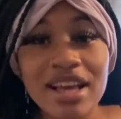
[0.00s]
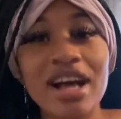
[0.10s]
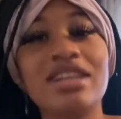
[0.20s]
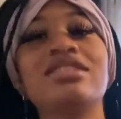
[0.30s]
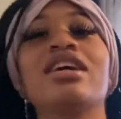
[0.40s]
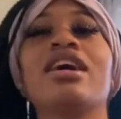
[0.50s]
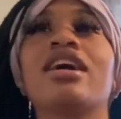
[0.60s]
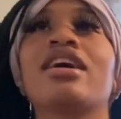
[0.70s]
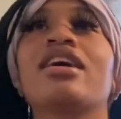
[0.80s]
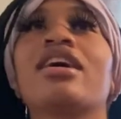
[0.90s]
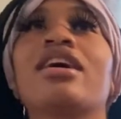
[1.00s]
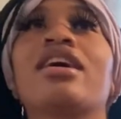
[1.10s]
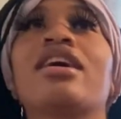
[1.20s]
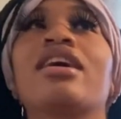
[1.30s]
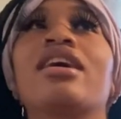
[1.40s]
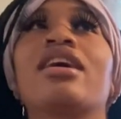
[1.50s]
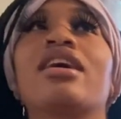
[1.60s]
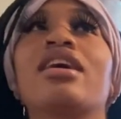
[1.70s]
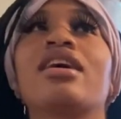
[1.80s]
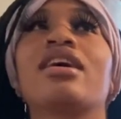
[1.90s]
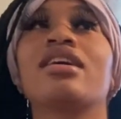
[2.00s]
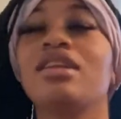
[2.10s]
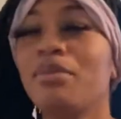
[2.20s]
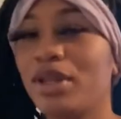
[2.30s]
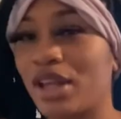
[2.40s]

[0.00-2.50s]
I said, let me look